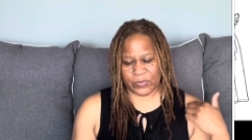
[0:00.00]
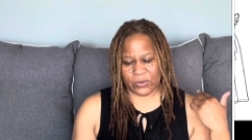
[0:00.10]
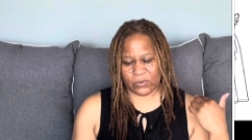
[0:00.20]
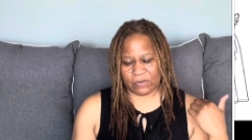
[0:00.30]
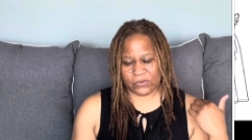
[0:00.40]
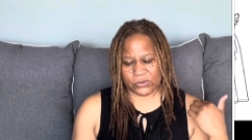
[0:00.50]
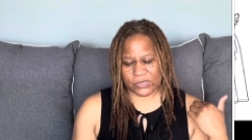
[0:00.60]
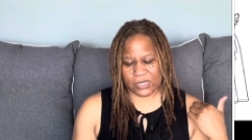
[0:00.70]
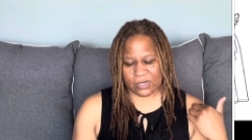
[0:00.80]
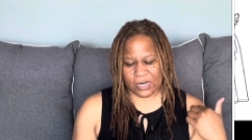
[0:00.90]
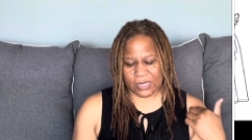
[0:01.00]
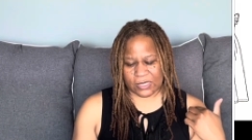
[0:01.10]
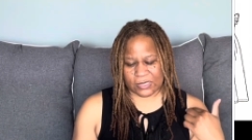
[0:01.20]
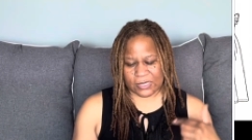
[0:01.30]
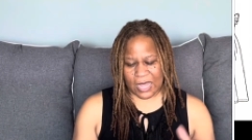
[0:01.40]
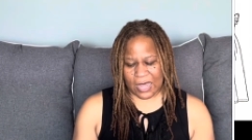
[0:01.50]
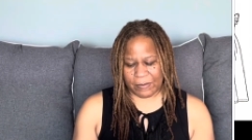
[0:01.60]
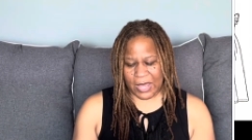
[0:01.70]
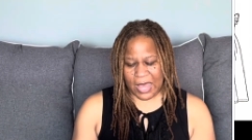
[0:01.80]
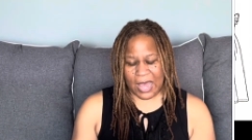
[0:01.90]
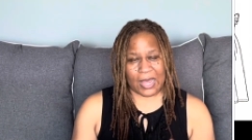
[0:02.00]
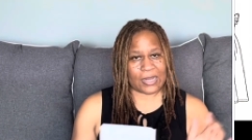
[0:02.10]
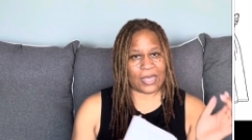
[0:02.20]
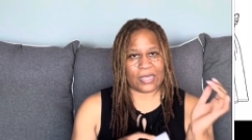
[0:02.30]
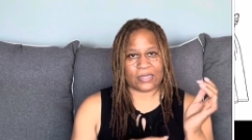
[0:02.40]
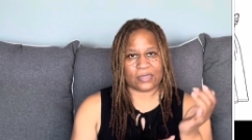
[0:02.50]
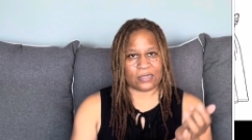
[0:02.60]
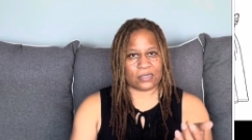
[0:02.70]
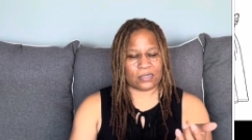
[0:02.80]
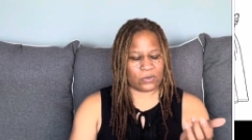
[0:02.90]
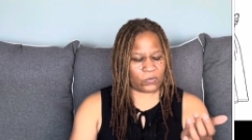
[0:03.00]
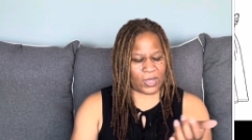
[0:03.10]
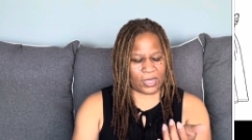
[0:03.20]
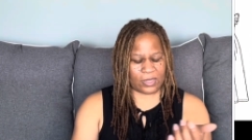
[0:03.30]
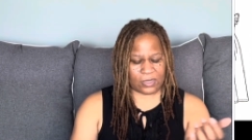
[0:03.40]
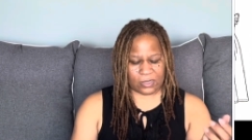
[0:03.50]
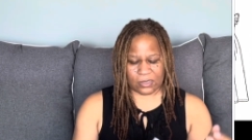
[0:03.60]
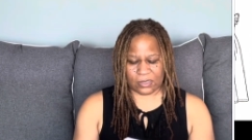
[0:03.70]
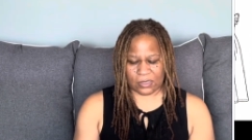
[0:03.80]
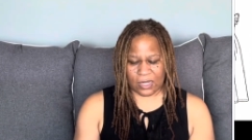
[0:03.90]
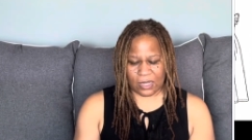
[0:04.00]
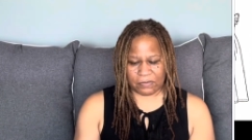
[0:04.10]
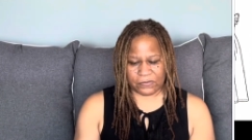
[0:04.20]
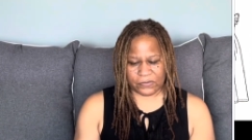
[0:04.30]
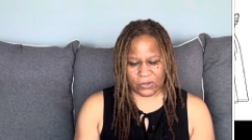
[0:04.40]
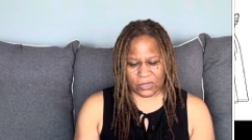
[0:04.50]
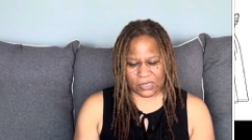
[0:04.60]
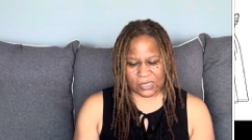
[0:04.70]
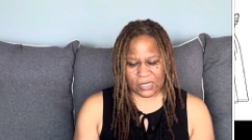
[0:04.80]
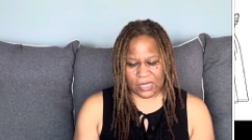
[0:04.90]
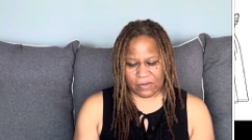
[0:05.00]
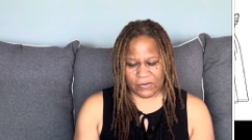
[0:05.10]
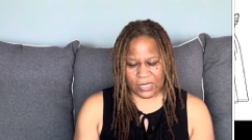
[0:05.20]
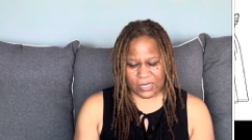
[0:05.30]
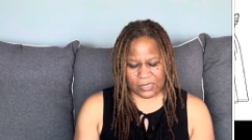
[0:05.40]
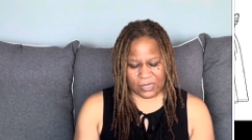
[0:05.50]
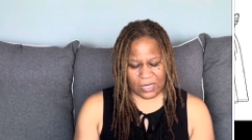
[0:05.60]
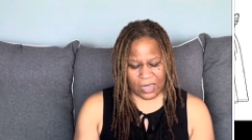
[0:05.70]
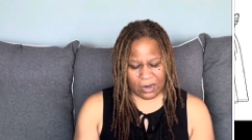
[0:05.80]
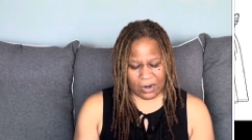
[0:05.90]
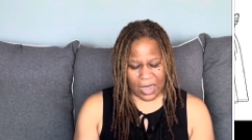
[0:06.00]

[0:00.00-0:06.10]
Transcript: ruffles here at the top. I like the way the cuff or the sleeve is there.